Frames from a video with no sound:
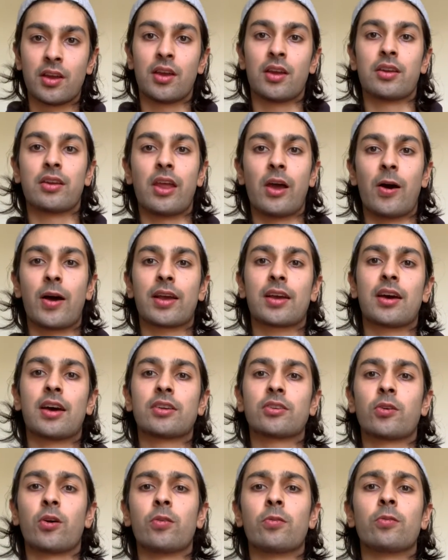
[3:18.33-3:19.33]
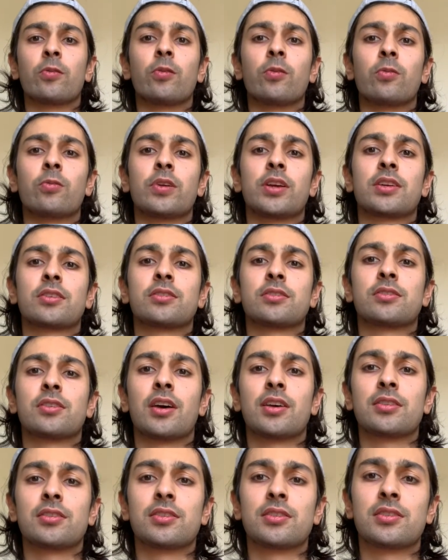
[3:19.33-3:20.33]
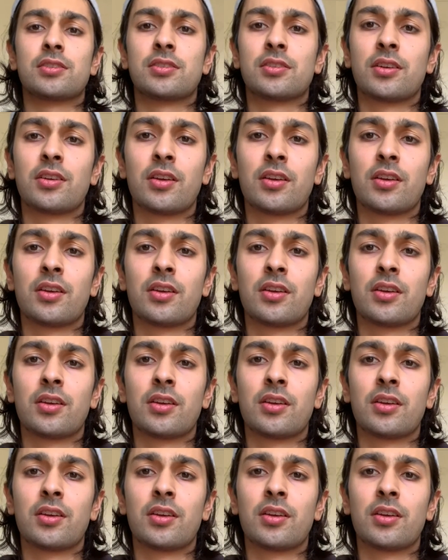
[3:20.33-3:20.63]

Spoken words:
Now, I can't go over all the exercises